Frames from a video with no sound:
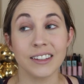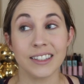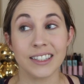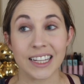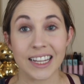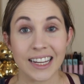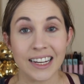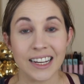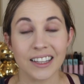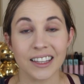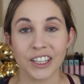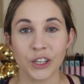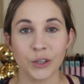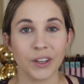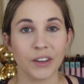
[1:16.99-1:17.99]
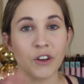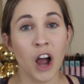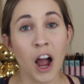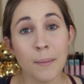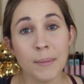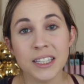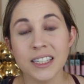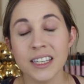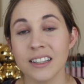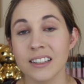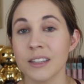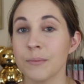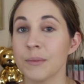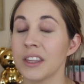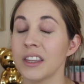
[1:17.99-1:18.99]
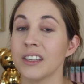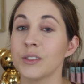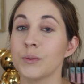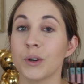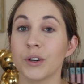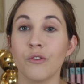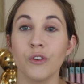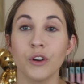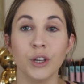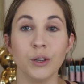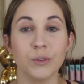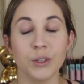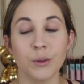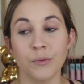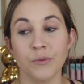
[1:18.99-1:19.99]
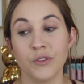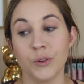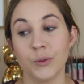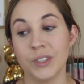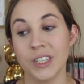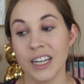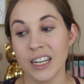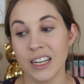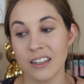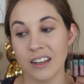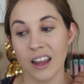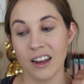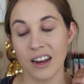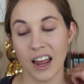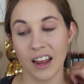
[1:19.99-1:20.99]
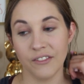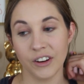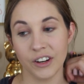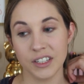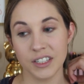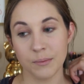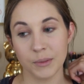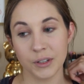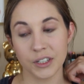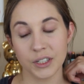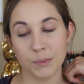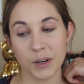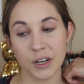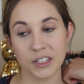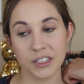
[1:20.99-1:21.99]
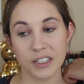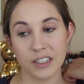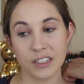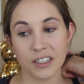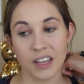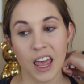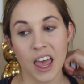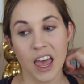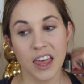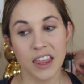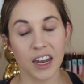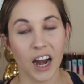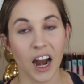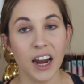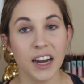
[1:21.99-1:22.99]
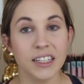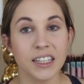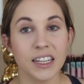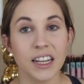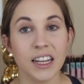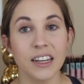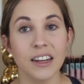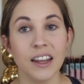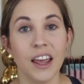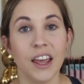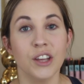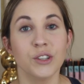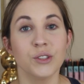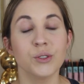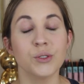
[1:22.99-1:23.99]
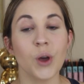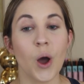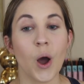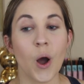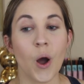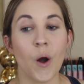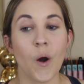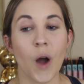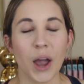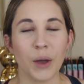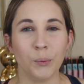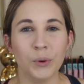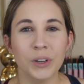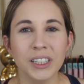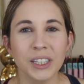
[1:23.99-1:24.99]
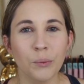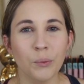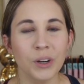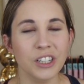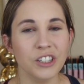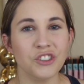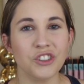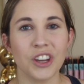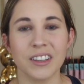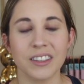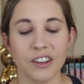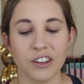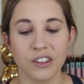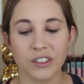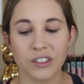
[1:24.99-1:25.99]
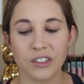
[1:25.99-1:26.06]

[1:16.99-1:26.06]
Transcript: did, like, you left comments saying some of the things worked for you, some of you didn't and had very similar experiences that I did. So I really want to just